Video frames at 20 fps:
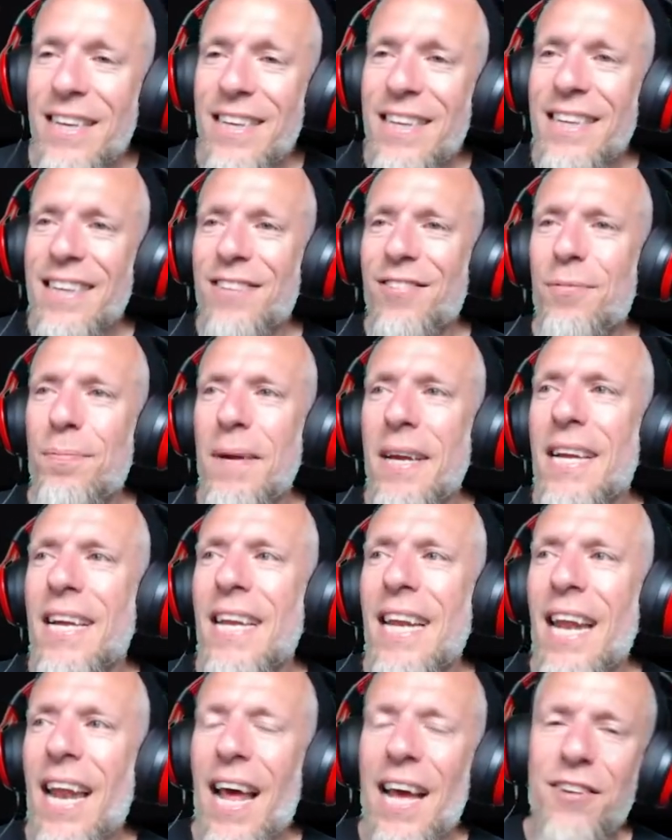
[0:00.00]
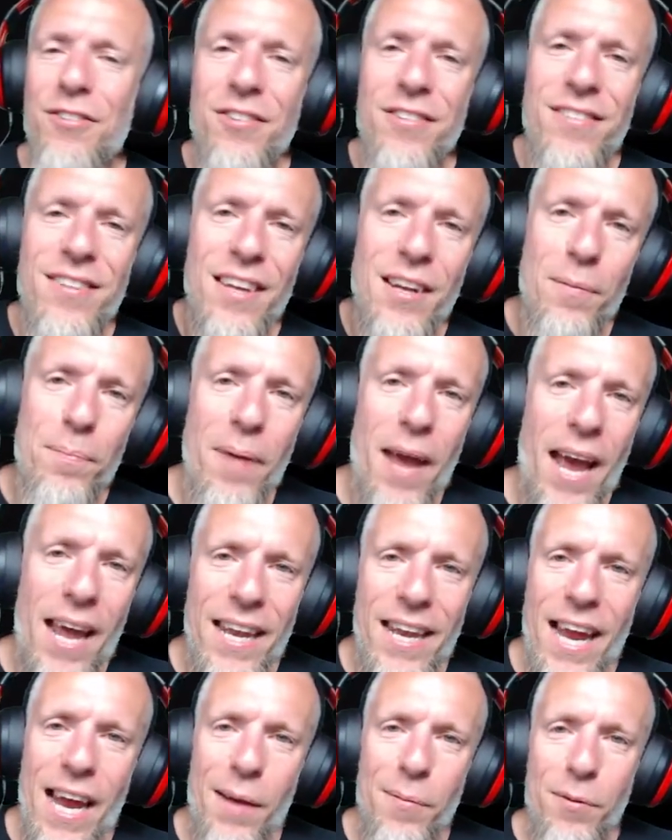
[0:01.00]
speaking that I just did a
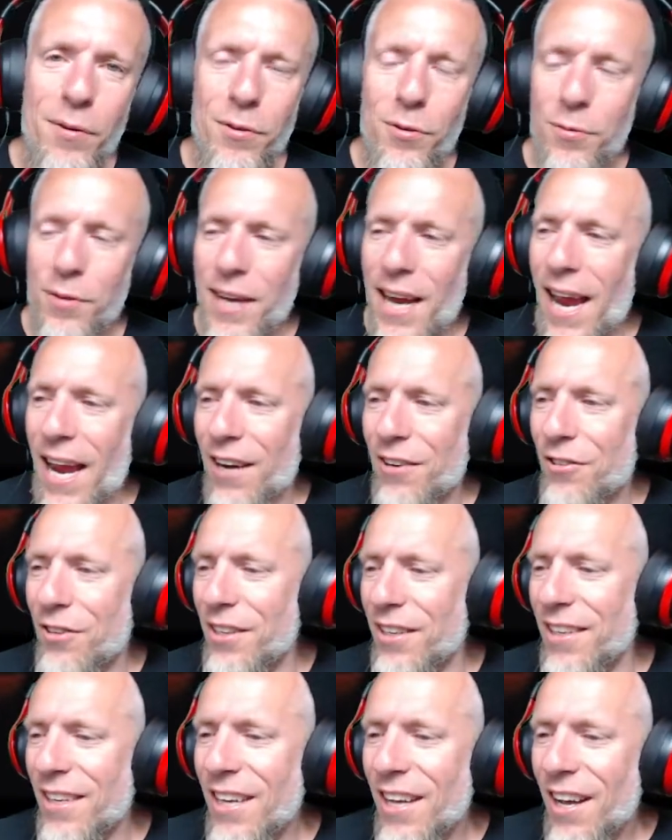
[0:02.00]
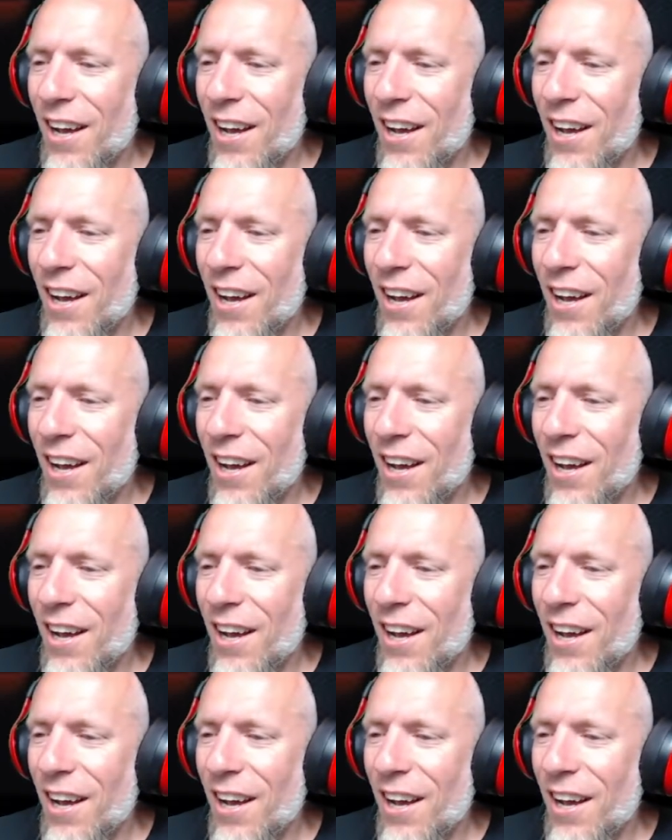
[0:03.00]
Bad Neighbors reaction.